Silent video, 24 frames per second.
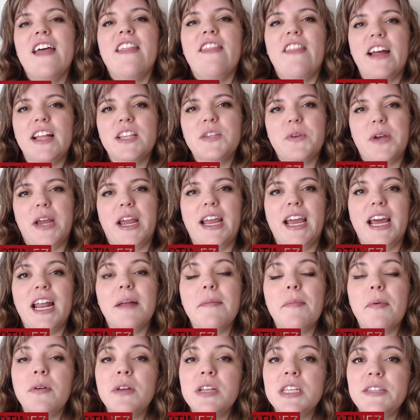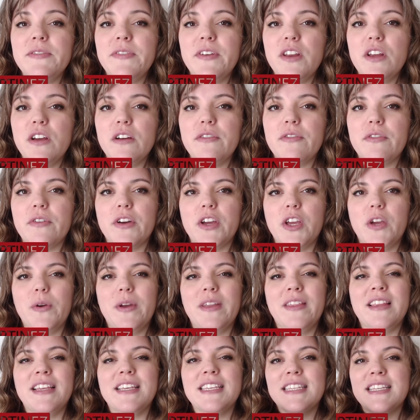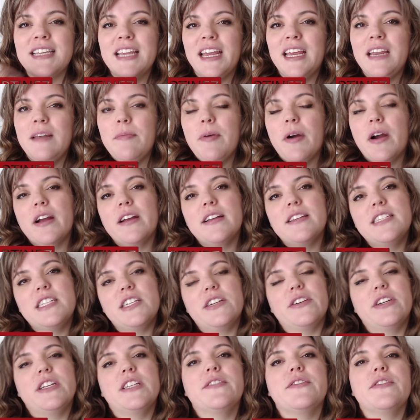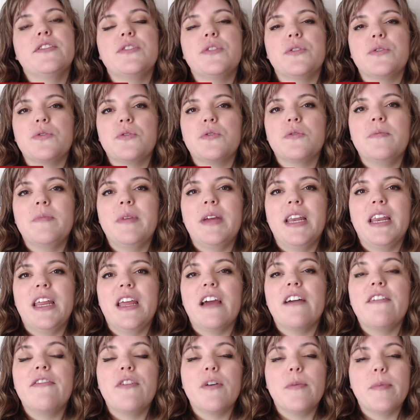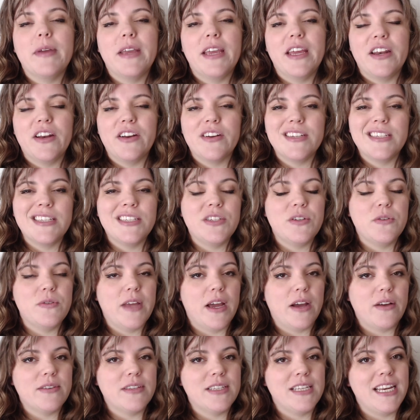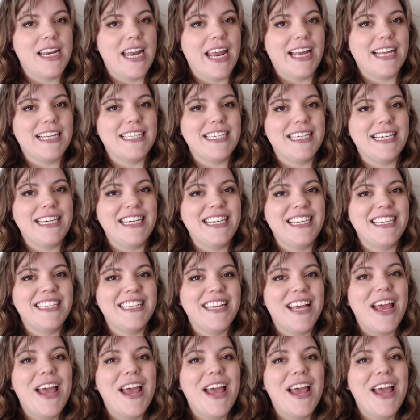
That's right, I got a bonus video for you in this nine-part series for social media for beginners in two thousand eighteen.